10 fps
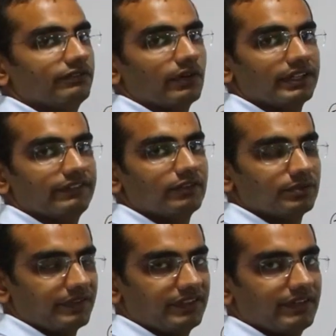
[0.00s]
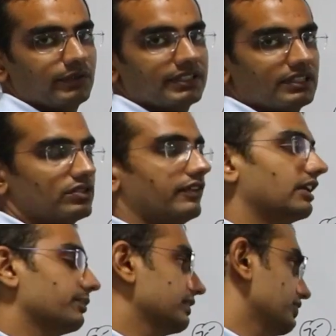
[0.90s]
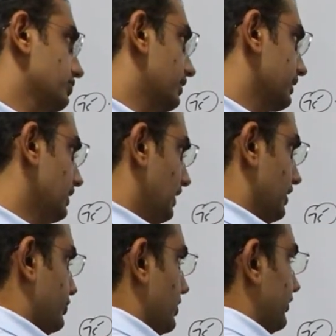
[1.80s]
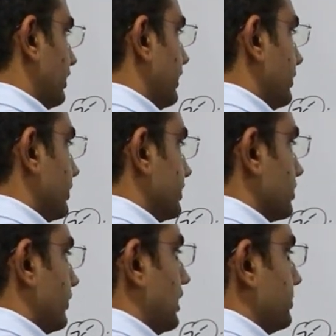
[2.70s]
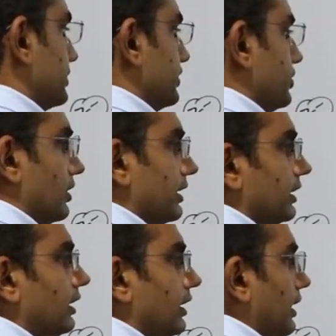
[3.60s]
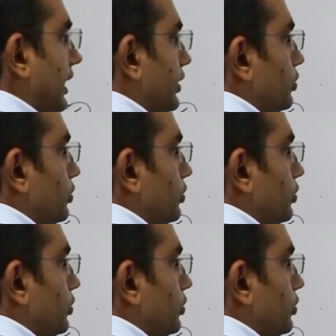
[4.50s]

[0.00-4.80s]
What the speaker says: least have 45 to 55 questions of 100% surety. If you have 30 questions of 100% surety